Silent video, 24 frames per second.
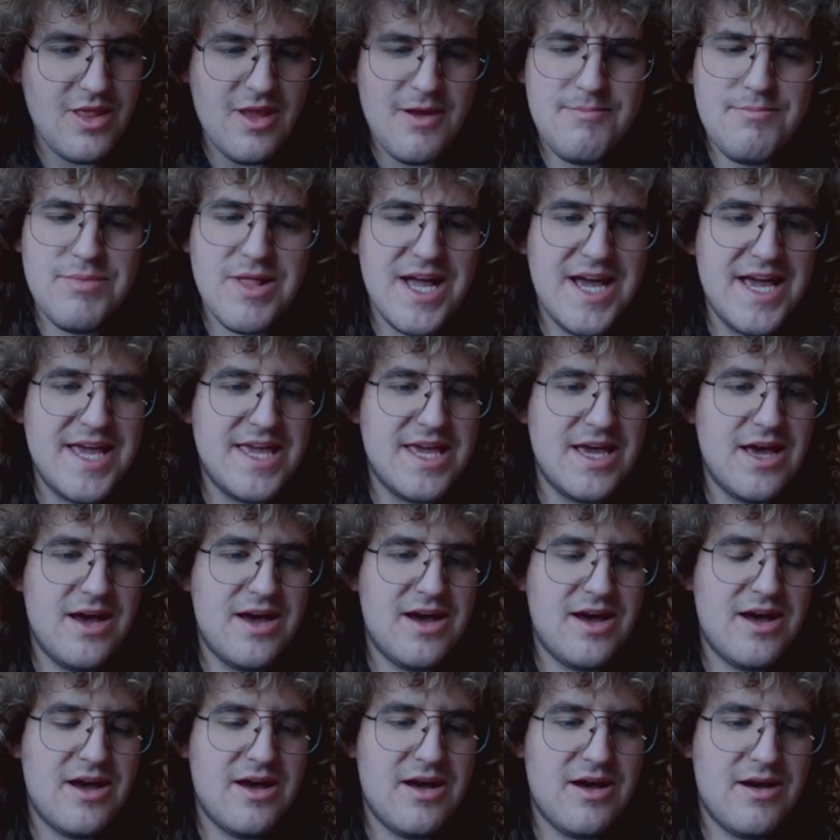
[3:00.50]
Play,
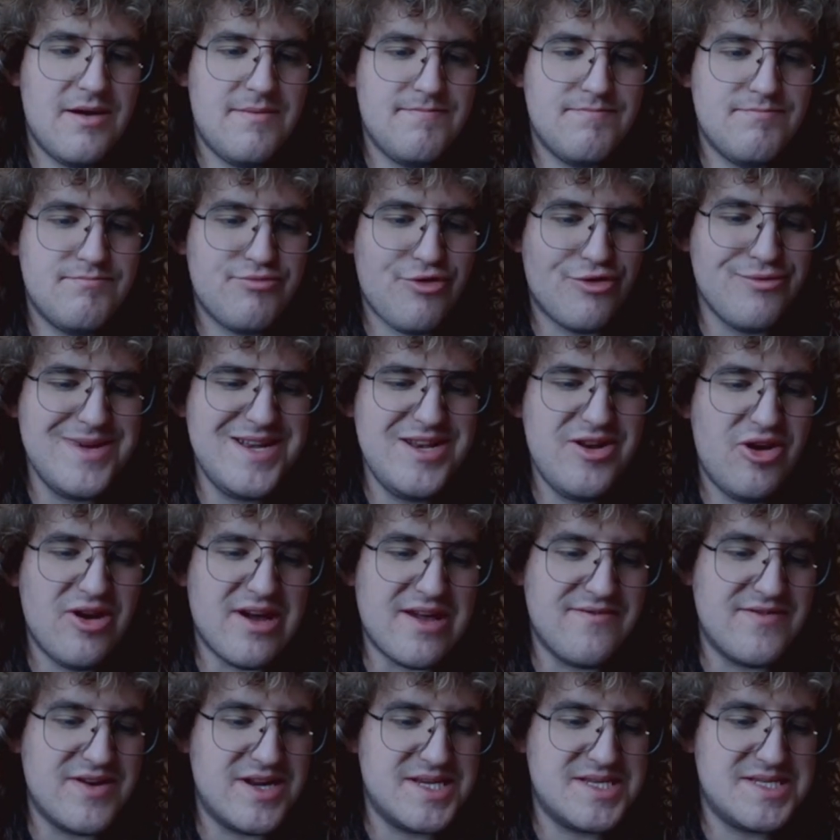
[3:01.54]
probably not
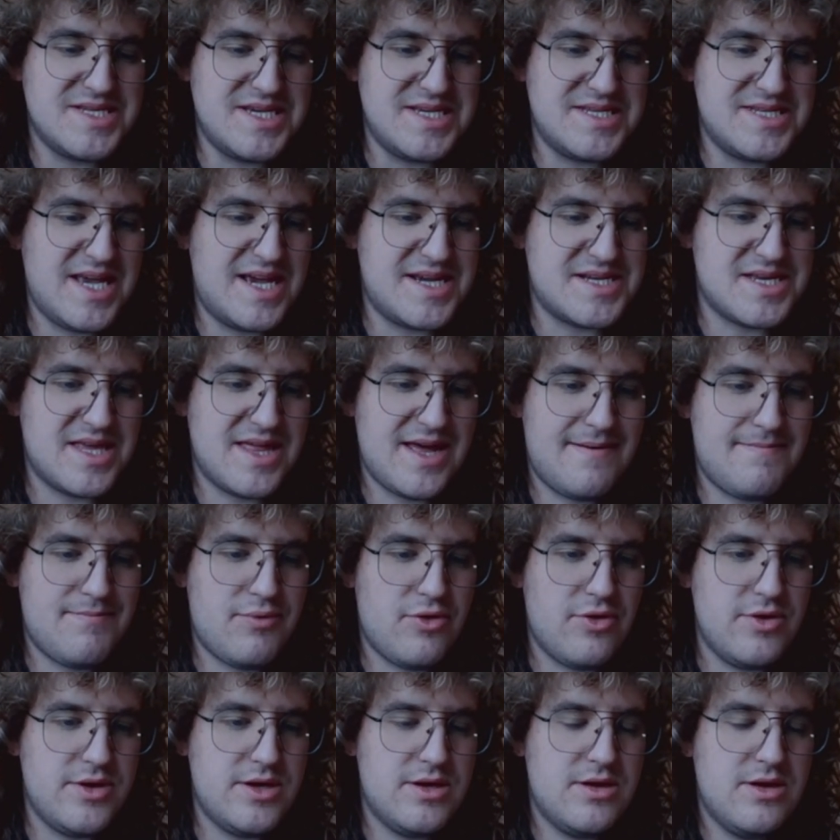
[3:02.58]
even a c6 at that
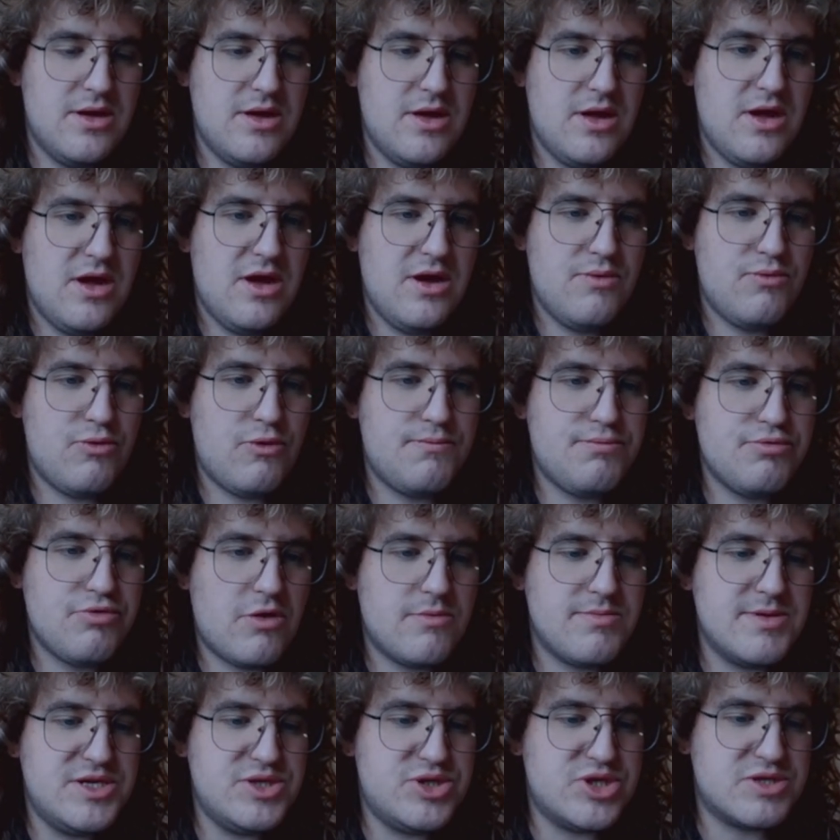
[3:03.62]
point. We'll
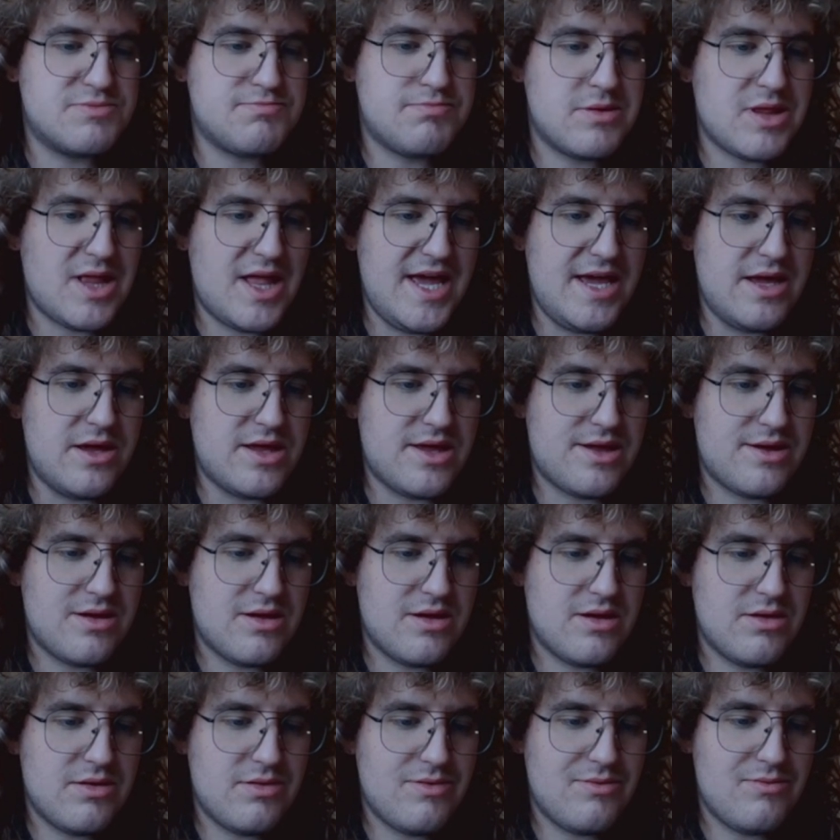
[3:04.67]
probably just play
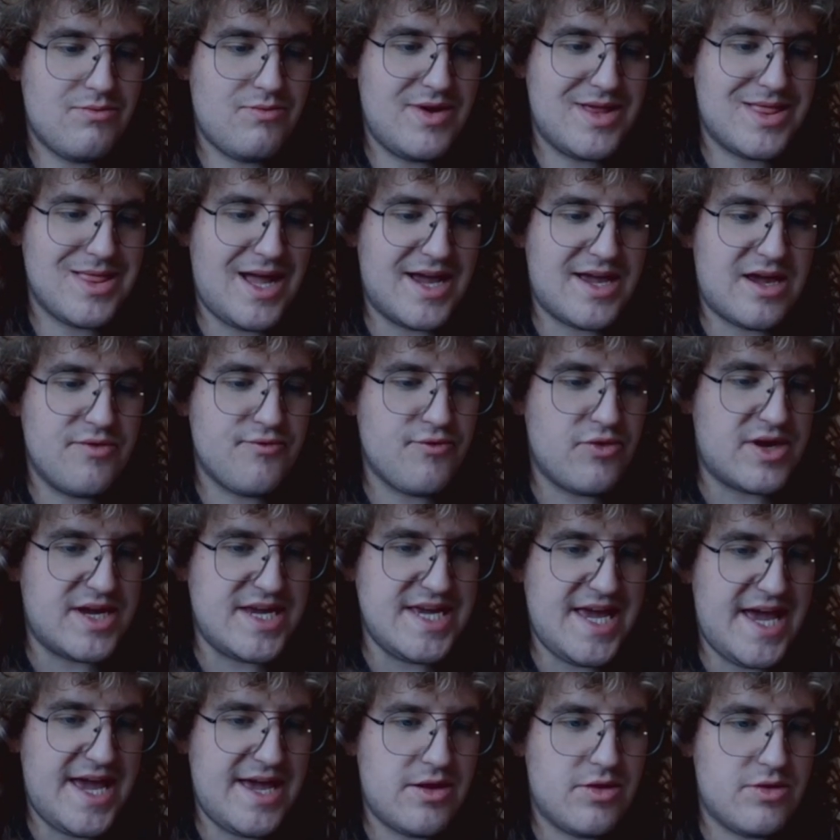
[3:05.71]
with like a rook
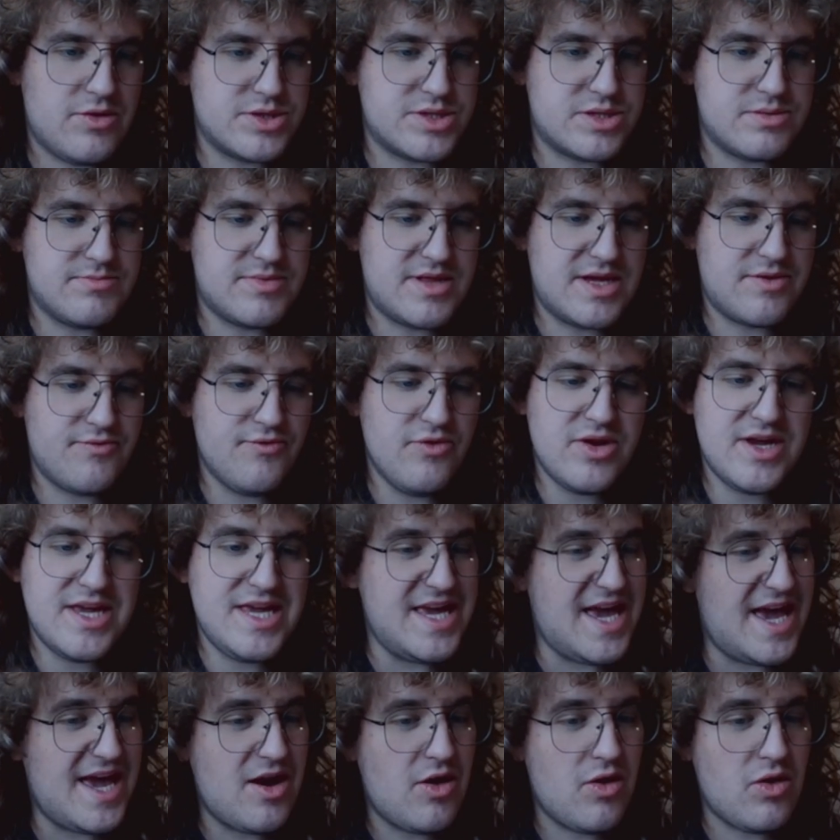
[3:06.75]
e8 or something. Rook
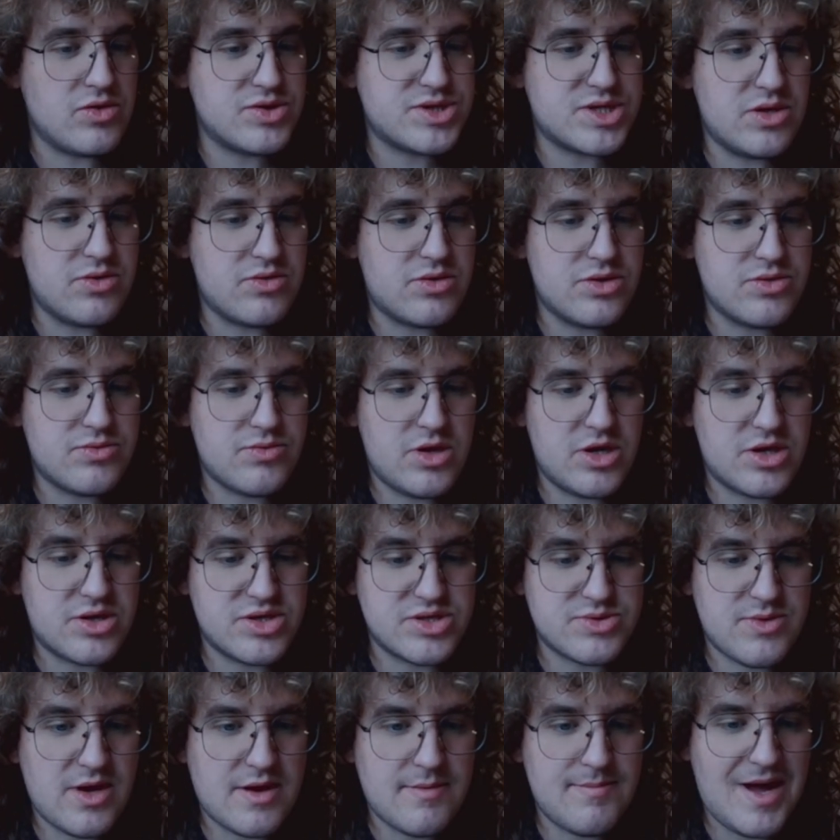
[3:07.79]
e8 also could work as
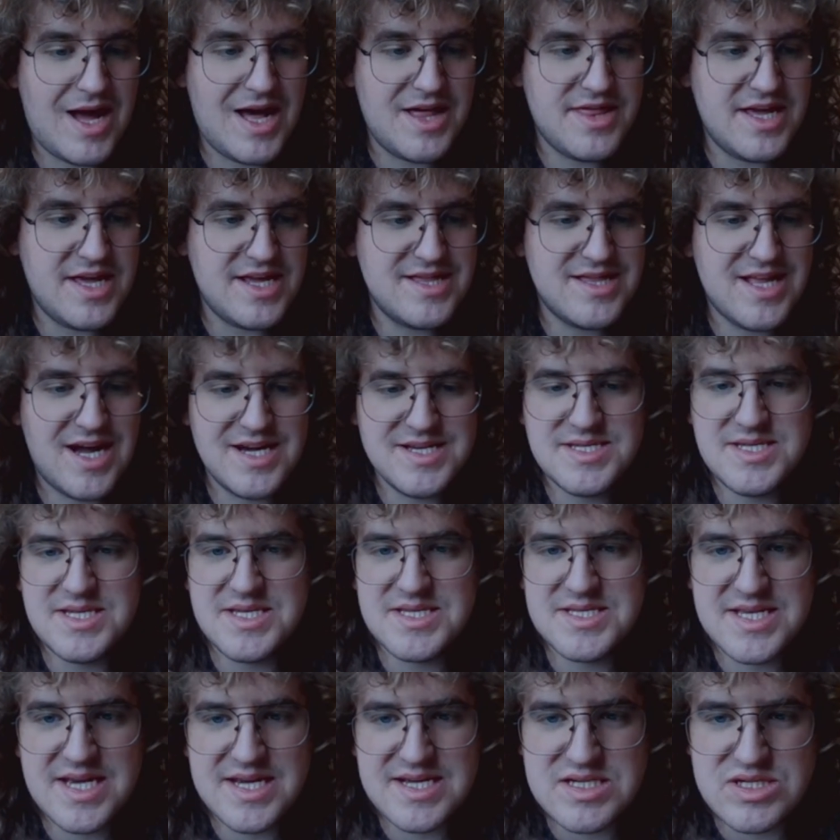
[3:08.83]
well, but I think knight
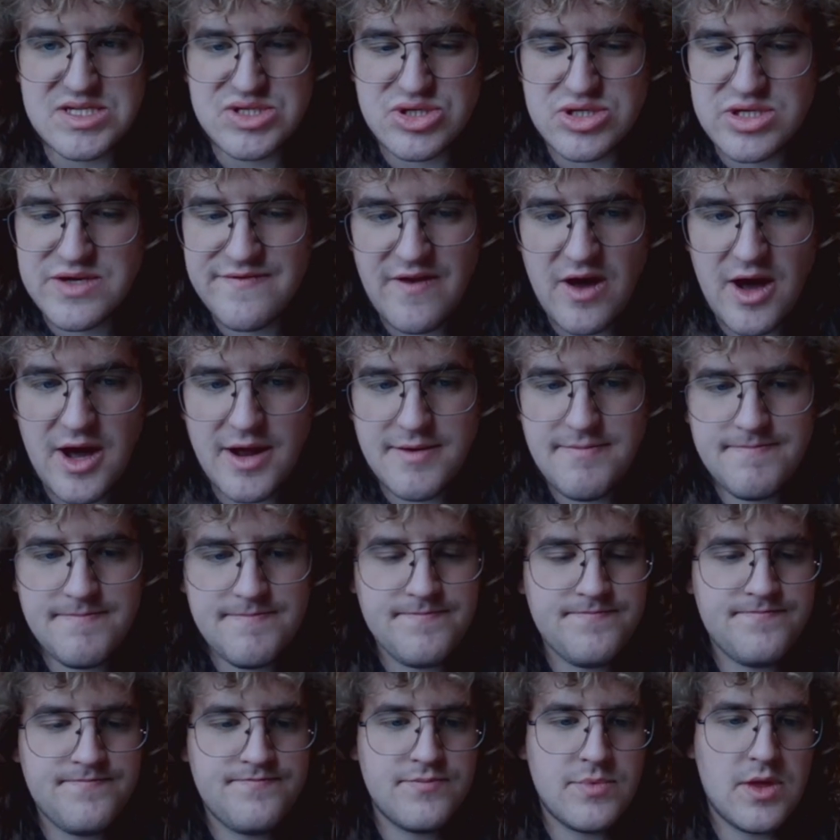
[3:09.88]
c6 is just fine.
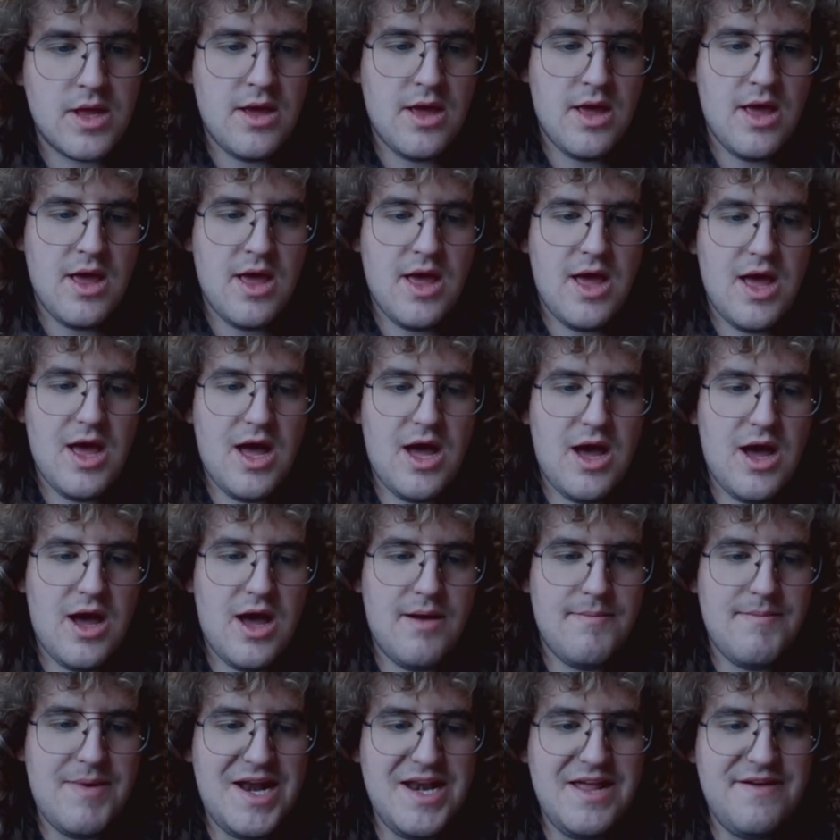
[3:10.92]

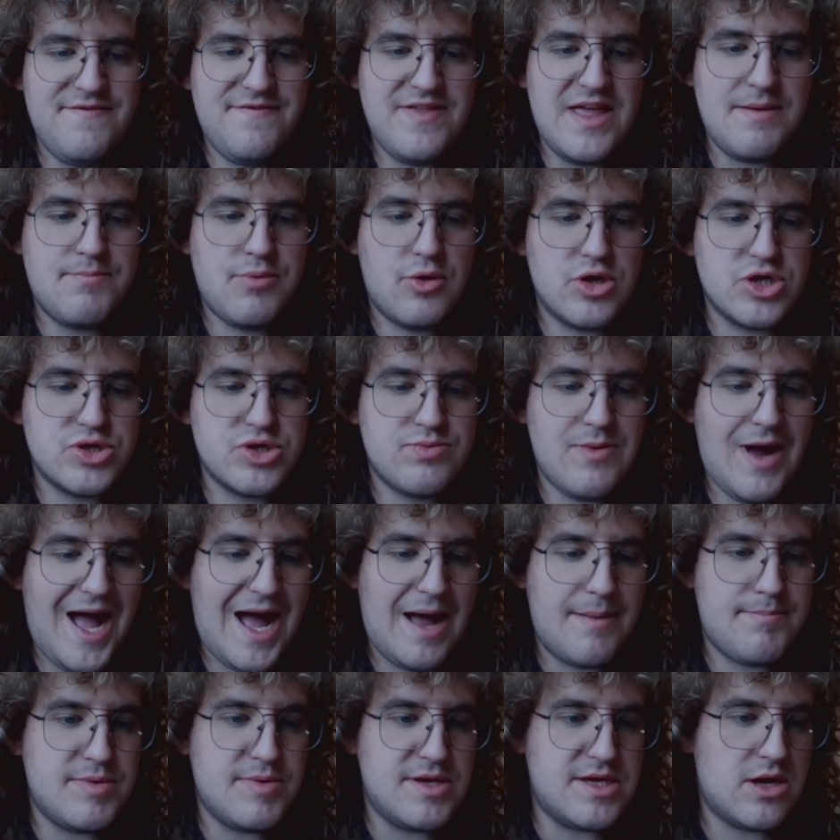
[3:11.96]
And if they push, we're
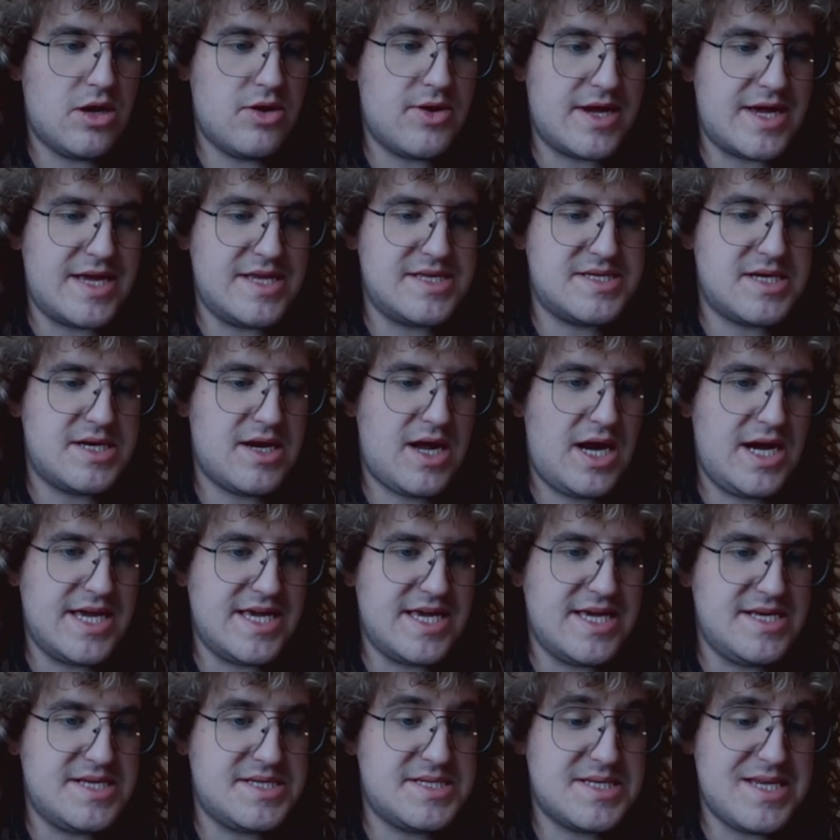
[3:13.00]
happy going into knight
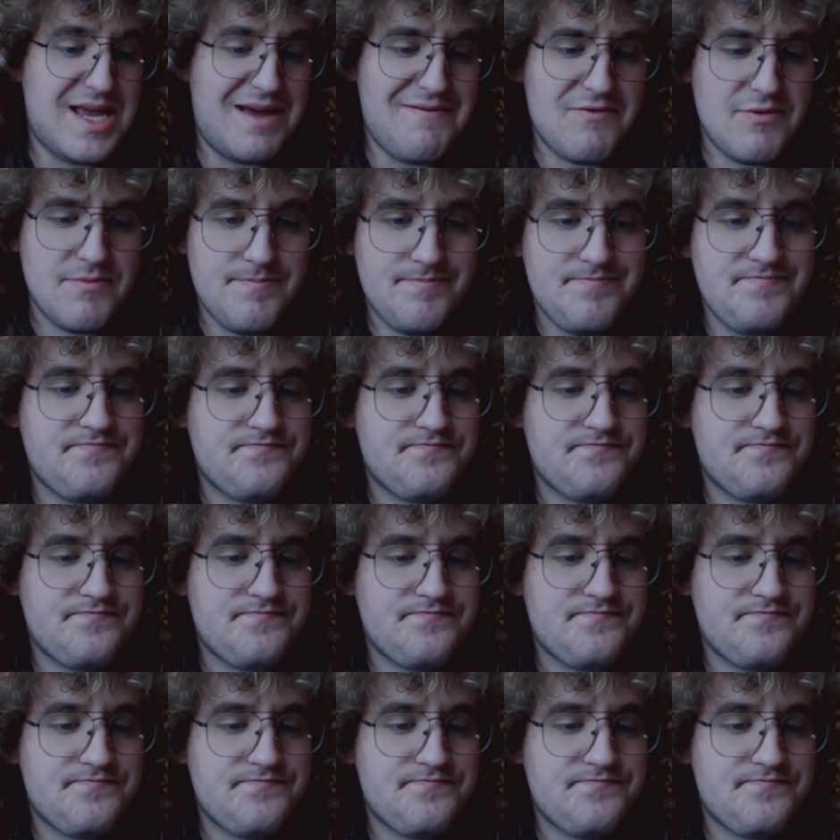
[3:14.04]
e7.